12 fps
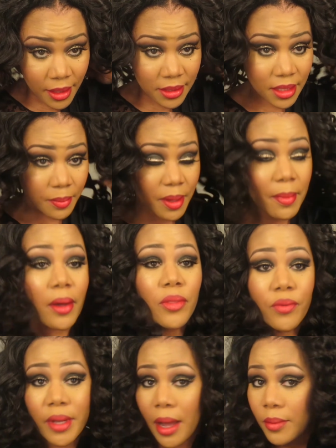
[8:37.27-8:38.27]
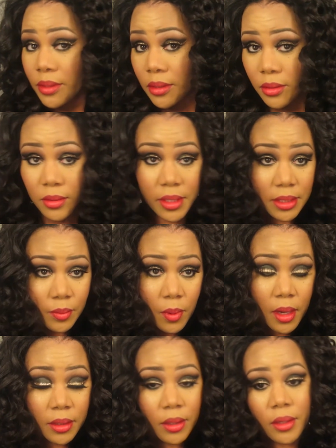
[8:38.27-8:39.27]
Took me about 3 hours to do these
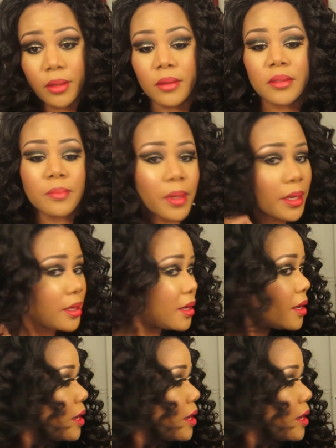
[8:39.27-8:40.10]
warm curls, but